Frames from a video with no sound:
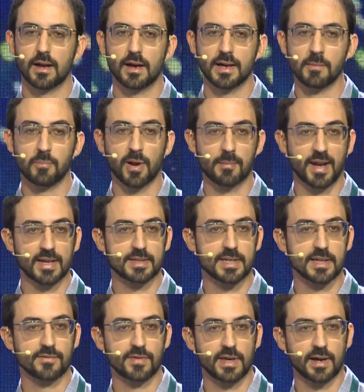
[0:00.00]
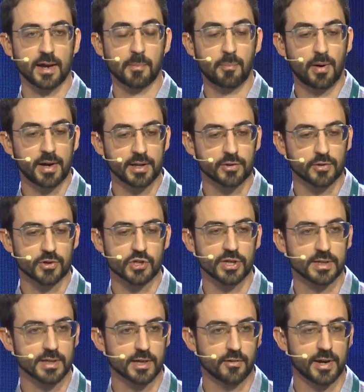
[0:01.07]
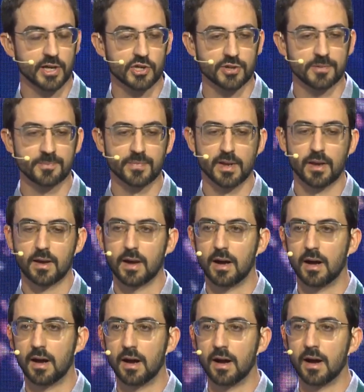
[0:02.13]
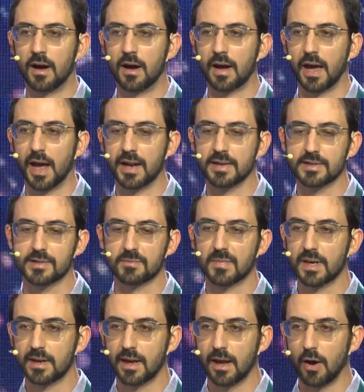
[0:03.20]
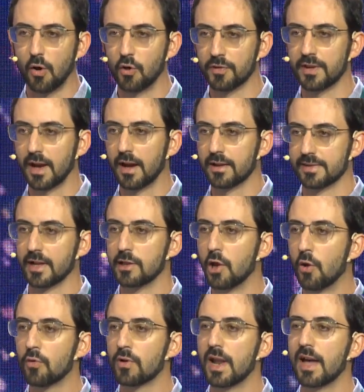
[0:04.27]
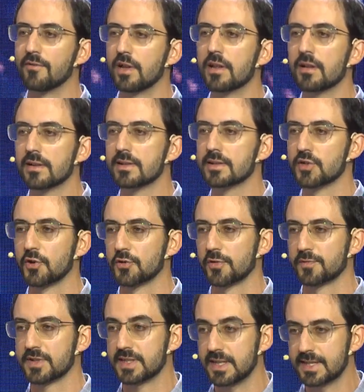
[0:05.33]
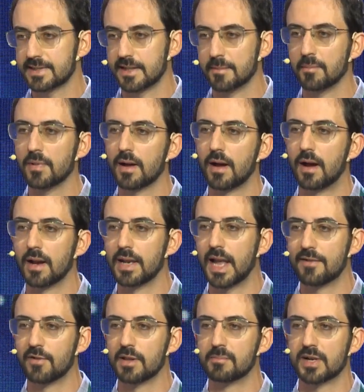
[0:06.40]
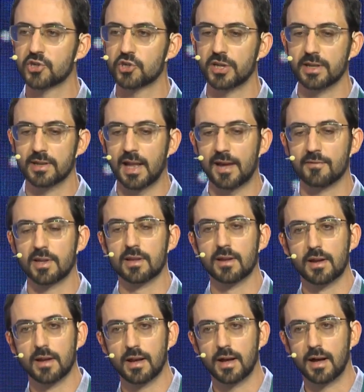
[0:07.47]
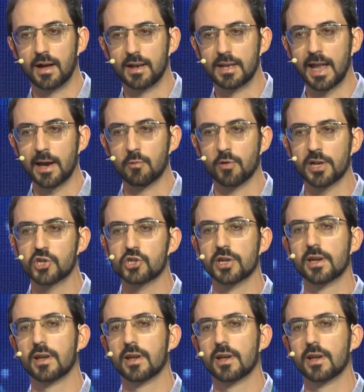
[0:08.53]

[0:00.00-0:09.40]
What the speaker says: implemented via a PyTorch integration. And on the low-level, sort of system-level, machine-level language,